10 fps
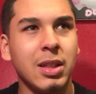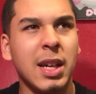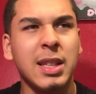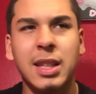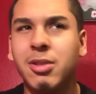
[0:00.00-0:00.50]

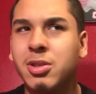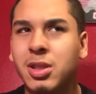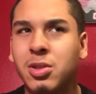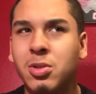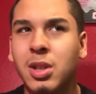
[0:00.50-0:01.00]
I think it was in
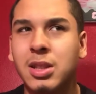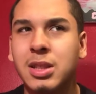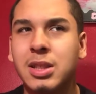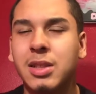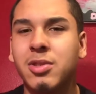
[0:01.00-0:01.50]

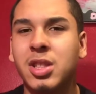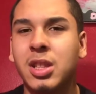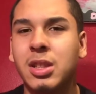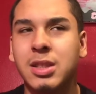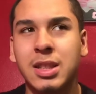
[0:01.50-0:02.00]

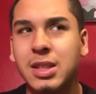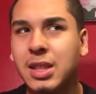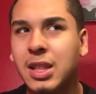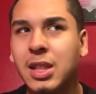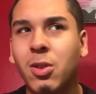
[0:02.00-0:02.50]

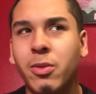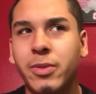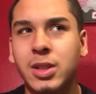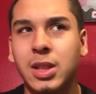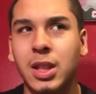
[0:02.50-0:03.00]
2016 or
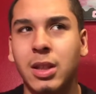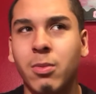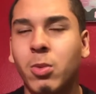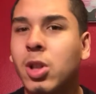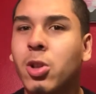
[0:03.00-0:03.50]
15.
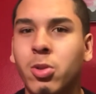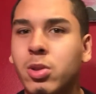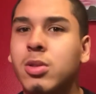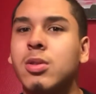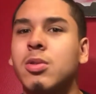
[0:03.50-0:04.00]
One of those.
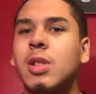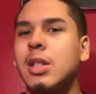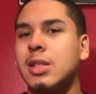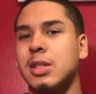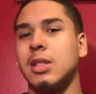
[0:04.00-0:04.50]

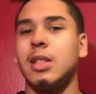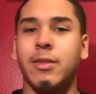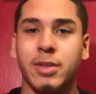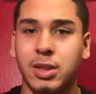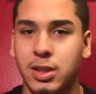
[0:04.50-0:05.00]
2016 or
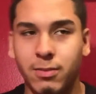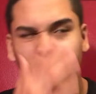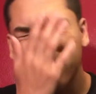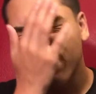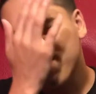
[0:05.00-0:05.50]
15.
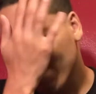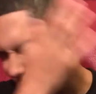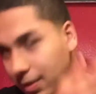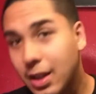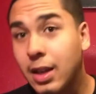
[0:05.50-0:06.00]

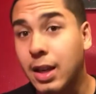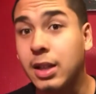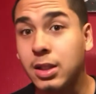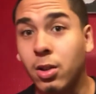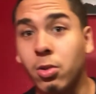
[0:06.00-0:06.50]

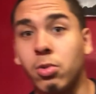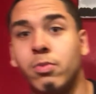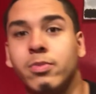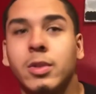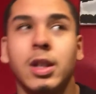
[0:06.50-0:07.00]
It's old.
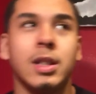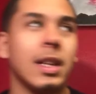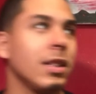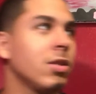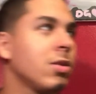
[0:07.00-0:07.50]
It's
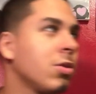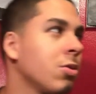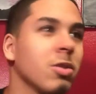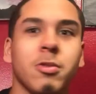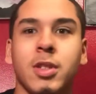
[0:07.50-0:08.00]
like
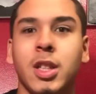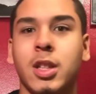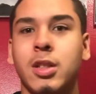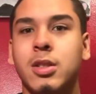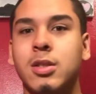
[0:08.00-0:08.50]
2 or 3
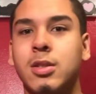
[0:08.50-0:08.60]
years